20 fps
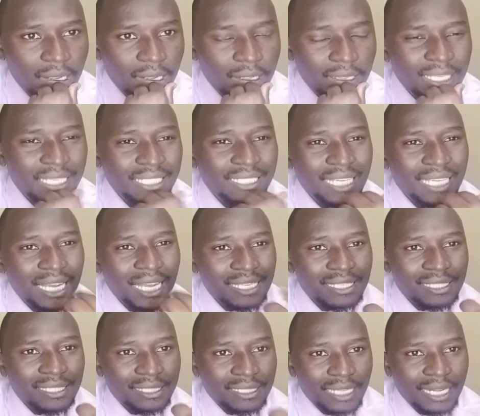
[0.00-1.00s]
they
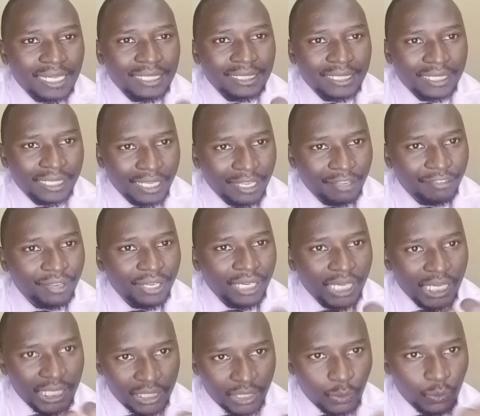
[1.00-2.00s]
just start giving
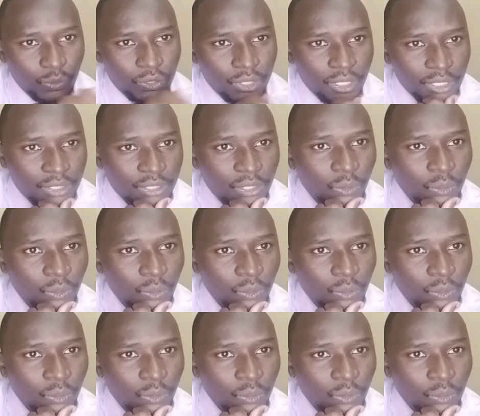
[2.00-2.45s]
excuses.